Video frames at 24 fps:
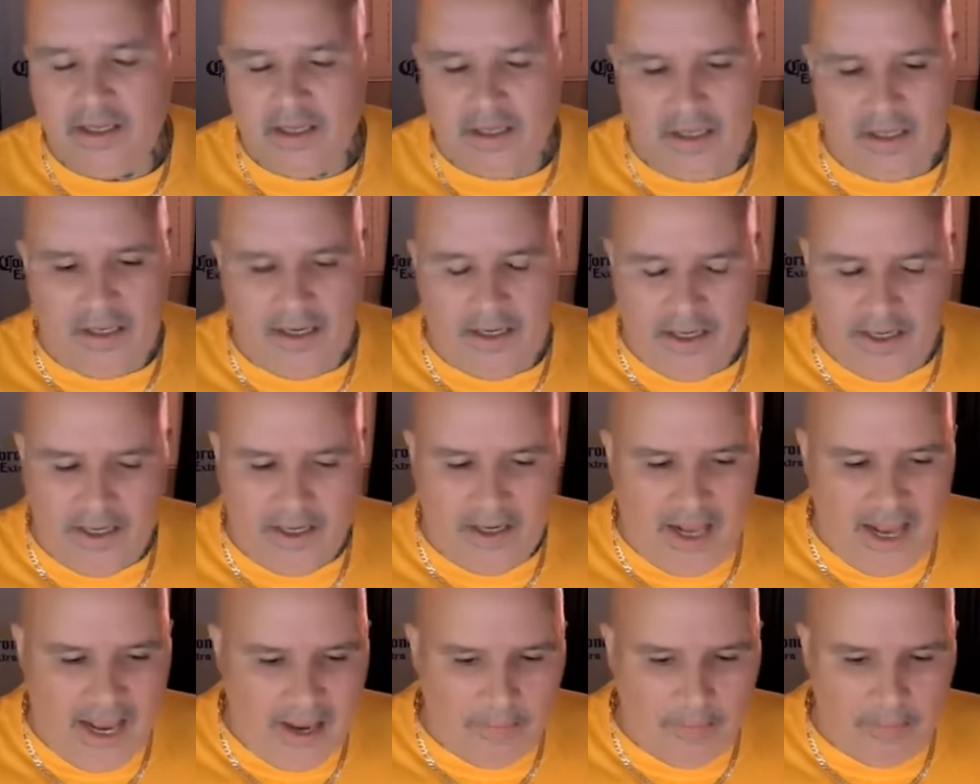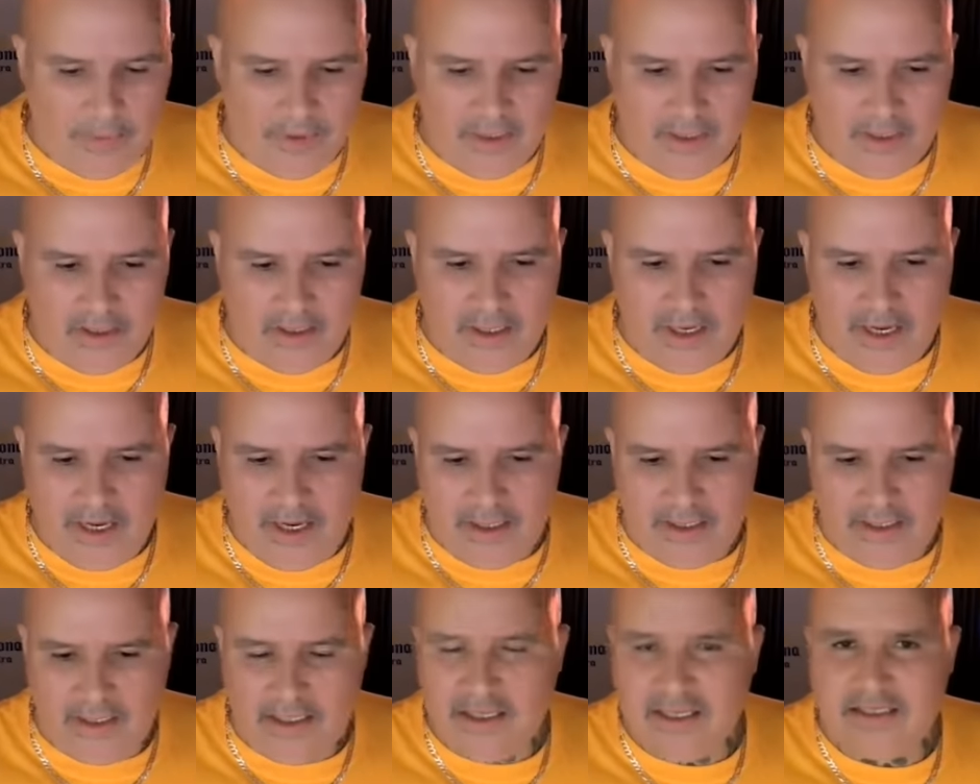it, it happened
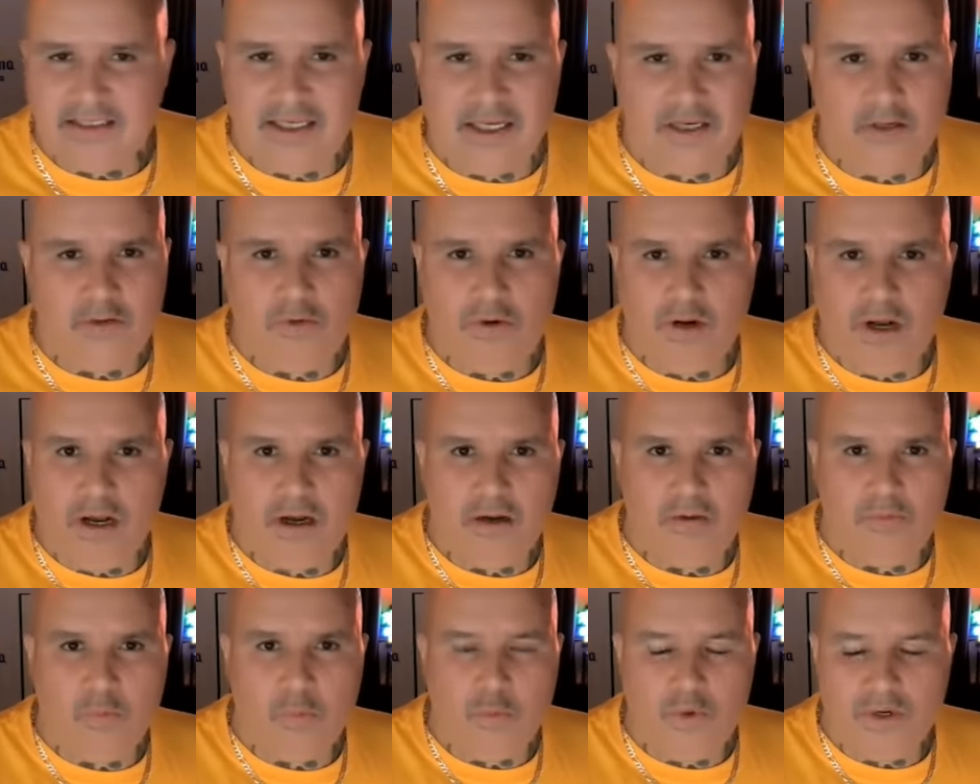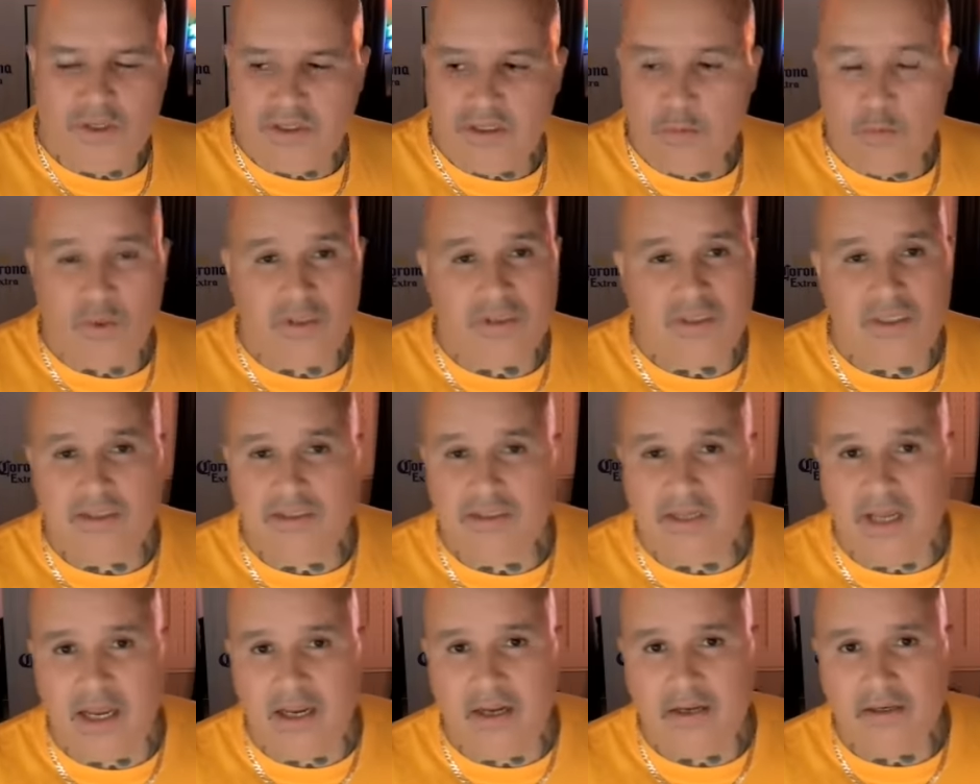and he continued on with with his
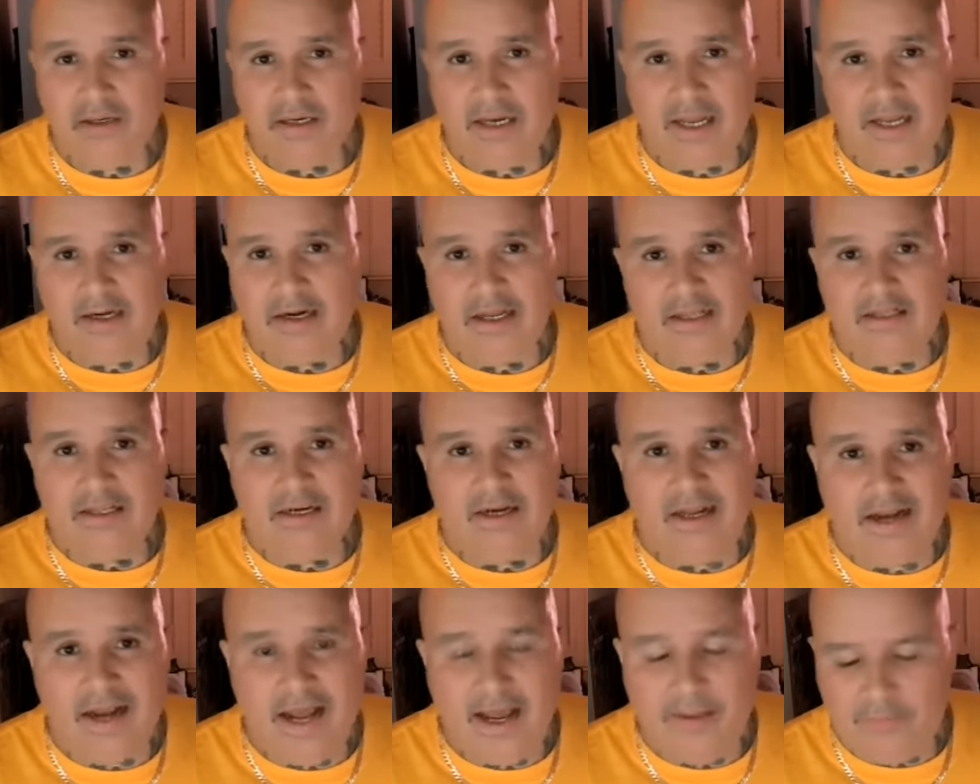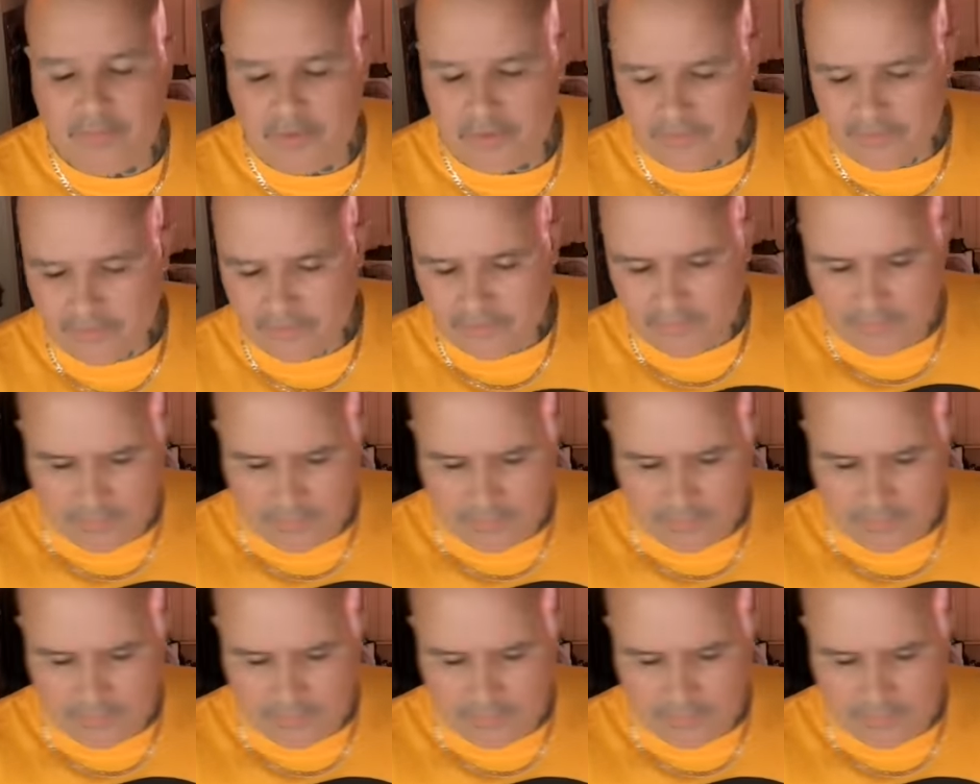day like nothing had happened